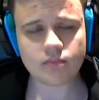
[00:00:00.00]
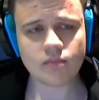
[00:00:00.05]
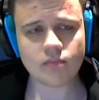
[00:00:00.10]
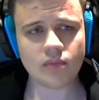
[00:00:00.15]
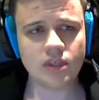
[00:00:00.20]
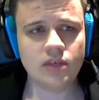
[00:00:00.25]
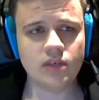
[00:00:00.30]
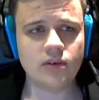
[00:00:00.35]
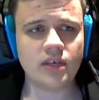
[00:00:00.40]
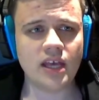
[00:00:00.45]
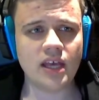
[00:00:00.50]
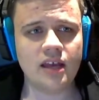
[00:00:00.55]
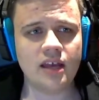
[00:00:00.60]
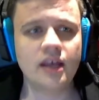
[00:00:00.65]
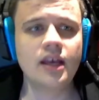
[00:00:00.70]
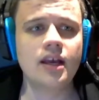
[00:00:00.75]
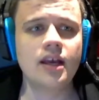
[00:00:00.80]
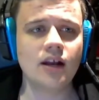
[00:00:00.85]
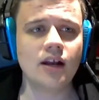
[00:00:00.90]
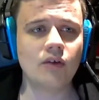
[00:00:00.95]
You can
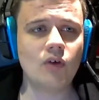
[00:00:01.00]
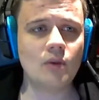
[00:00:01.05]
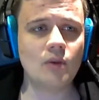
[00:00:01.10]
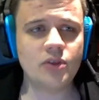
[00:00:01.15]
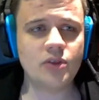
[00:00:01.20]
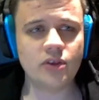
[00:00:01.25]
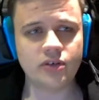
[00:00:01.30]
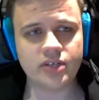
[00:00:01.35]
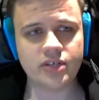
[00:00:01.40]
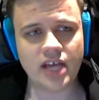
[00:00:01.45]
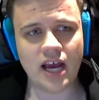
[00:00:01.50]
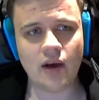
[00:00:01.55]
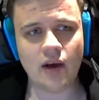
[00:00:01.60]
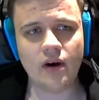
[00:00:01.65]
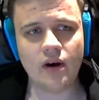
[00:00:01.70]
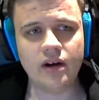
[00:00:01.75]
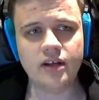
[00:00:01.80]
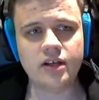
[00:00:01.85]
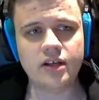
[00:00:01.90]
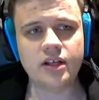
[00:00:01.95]
go up to the
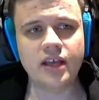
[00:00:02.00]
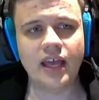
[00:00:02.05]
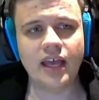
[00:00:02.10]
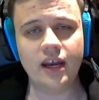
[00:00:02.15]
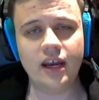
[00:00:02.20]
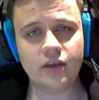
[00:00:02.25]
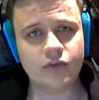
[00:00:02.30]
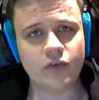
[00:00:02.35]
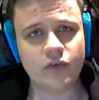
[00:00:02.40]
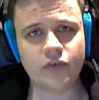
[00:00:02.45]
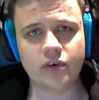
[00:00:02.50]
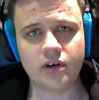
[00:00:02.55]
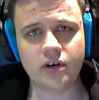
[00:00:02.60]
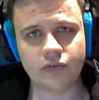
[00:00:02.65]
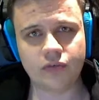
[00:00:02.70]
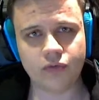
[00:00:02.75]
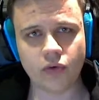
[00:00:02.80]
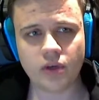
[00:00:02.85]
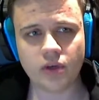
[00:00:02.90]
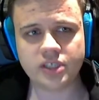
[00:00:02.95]
tower, hit it for
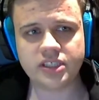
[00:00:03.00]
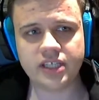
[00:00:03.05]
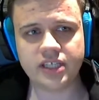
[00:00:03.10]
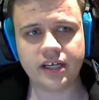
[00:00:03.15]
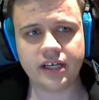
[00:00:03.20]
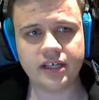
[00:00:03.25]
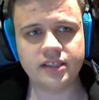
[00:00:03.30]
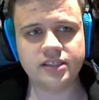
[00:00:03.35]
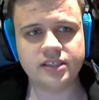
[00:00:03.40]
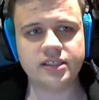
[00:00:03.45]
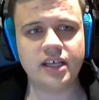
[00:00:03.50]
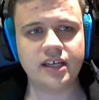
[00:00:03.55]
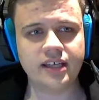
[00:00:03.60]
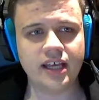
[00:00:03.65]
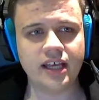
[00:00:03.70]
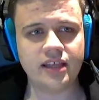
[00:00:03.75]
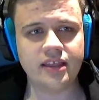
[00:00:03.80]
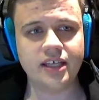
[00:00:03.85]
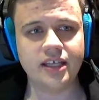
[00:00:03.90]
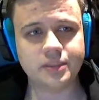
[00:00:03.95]
4 seconds, then
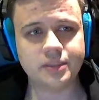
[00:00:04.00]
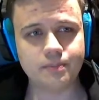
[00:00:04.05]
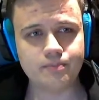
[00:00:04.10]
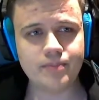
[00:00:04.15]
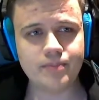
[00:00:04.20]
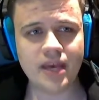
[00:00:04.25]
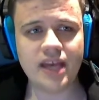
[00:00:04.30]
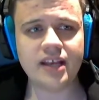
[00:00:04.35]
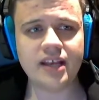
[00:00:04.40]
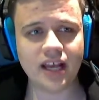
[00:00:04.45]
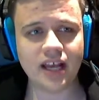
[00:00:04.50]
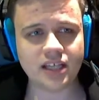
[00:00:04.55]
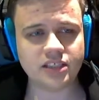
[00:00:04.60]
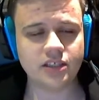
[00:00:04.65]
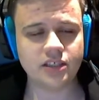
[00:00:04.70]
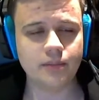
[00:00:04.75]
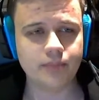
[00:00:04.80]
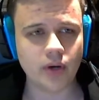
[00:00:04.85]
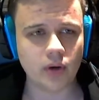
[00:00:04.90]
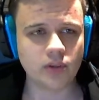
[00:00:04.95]
get this big
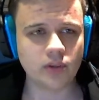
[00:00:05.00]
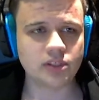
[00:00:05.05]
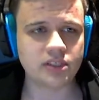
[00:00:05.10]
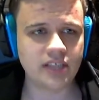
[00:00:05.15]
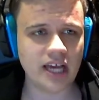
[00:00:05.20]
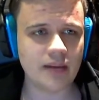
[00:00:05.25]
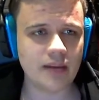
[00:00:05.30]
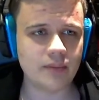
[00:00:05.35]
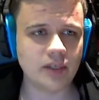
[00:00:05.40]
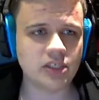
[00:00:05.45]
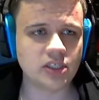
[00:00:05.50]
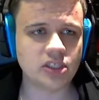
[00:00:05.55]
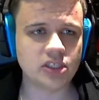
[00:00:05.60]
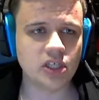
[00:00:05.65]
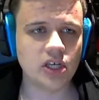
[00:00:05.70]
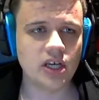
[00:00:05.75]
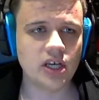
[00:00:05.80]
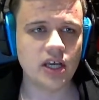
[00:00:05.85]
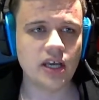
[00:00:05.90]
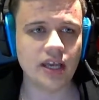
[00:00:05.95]
extra bonus damage,
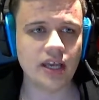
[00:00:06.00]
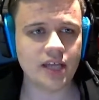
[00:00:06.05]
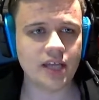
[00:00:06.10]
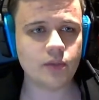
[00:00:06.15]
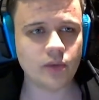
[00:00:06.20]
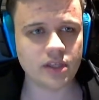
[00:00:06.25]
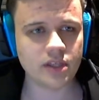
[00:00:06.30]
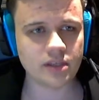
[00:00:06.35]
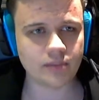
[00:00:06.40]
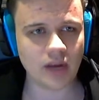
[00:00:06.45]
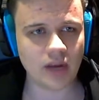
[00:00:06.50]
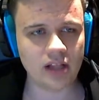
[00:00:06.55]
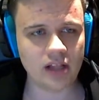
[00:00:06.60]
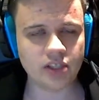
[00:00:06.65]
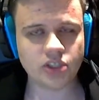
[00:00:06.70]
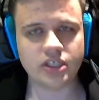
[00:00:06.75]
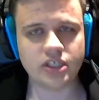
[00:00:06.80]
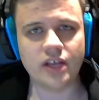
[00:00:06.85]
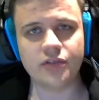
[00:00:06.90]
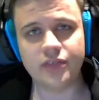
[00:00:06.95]
hit with
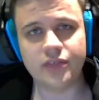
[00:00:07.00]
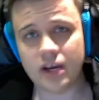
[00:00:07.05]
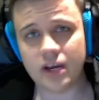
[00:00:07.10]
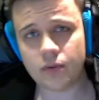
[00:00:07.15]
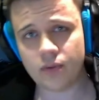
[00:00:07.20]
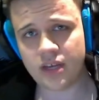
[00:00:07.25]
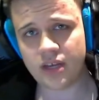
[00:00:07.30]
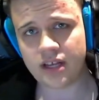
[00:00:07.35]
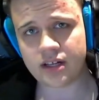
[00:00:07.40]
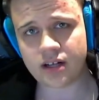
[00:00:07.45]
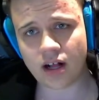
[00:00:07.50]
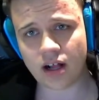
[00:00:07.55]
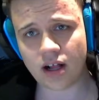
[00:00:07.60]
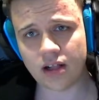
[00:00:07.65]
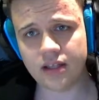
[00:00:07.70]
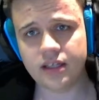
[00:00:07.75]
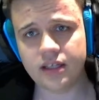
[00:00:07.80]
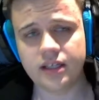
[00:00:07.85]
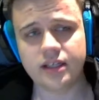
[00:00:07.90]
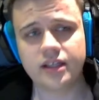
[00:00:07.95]
Demolish, and then
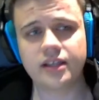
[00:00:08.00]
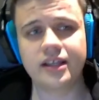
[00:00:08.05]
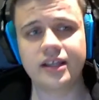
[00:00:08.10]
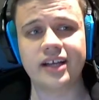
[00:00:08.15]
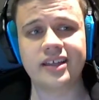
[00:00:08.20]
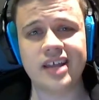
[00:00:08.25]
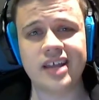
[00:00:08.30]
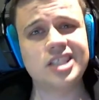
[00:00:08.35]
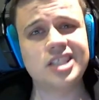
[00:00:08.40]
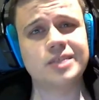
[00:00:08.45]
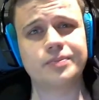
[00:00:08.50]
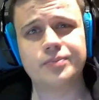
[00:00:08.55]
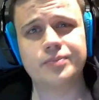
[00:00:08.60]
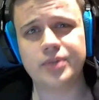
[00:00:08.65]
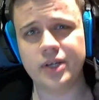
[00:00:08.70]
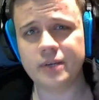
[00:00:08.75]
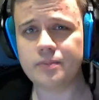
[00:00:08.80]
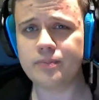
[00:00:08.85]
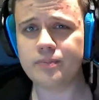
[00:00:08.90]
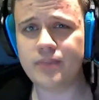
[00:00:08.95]
recall. Like, that's a
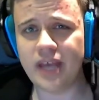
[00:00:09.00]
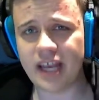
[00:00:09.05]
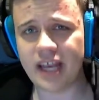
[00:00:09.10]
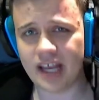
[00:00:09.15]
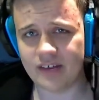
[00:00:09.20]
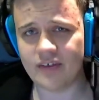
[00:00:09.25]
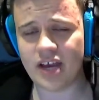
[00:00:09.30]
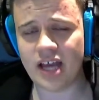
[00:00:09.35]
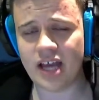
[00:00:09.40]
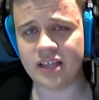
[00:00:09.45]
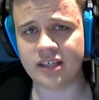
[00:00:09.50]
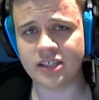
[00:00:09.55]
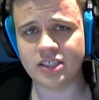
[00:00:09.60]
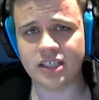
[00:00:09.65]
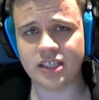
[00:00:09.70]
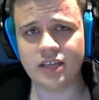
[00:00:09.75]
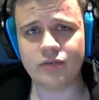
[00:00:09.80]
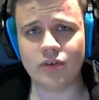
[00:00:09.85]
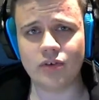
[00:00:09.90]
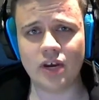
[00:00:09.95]
pretty big advantage. And
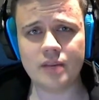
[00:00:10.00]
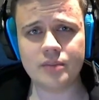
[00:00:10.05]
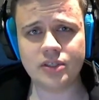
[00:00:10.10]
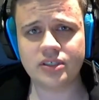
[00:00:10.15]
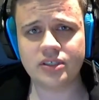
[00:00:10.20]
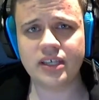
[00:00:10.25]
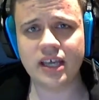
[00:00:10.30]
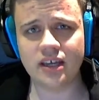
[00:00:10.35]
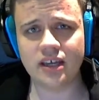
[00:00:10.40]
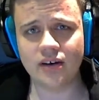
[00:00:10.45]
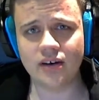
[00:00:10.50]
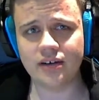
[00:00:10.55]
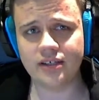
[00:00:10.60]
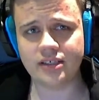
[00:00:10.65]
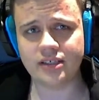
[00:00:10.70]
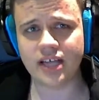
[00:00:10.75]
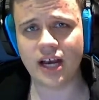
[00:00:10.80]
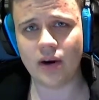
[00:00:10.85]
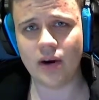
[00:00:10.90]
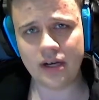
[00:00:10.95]
if you're able to get an early
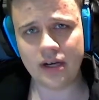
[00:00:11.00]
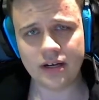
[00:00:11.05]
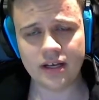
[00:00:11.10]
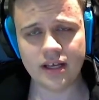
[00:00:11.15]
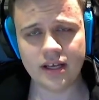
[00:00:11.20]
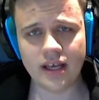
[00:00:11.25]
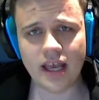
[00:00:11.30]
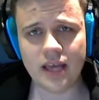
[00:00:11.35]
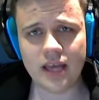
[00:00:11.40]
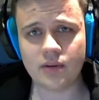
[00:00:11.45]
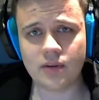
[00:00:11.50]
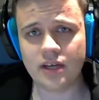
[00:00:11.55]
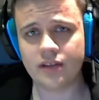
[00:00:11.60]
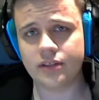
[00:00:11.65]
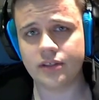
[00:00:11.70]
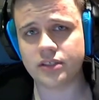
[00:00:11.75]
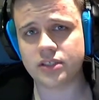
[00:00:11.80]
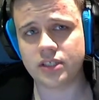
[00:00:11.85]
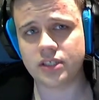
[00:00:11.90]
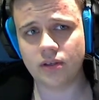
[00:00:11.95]
tower in one of the
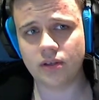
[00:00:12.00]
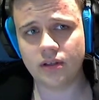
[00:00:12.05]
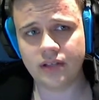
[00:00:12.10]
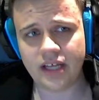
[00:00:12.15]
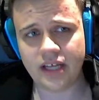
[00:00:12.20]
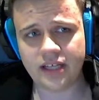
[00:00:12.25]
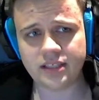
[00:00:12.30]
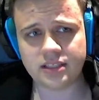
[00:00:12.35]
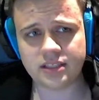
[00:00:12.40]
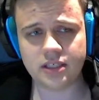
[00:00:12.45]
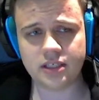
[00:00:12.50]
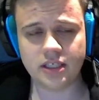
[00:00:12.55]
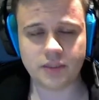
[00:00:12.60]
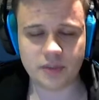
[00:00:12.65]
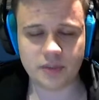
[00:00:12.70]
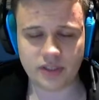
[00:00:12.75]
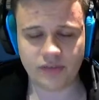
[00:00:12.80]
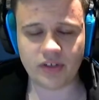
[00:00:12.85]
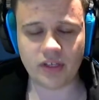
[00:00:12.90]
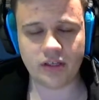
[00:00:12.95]
solo lanes,
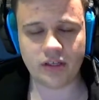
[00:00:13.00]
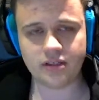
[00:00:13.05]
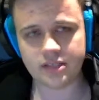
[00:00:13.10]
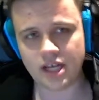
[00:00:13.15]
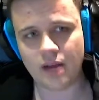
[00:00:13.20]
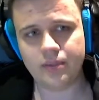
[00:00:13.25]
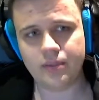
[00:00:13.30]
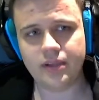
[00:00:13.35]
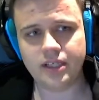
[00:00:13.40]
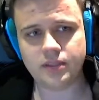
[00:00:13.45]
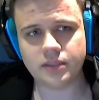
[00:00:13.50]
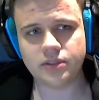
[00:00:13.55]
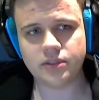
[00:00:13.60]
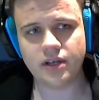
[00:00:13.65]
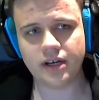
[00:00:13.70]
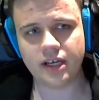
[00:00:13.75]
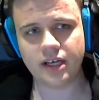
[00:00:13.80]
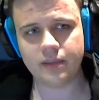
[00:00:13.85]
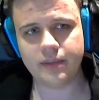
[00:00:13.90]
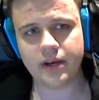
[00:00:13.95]
specifically the top lanes we're
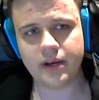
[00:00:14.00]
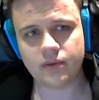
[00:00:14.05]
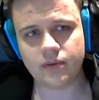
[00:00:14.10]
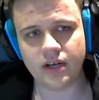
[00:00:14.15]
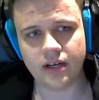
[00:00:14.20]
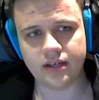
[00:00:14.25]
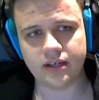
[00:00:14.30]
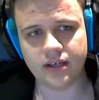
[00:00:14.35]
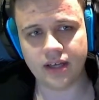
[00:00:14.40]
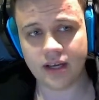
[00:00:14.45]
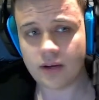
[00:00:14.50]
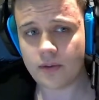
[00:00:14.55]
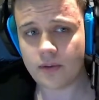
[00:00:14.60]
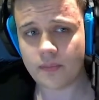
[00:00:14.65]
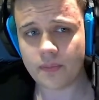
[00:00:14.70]
talking about right now,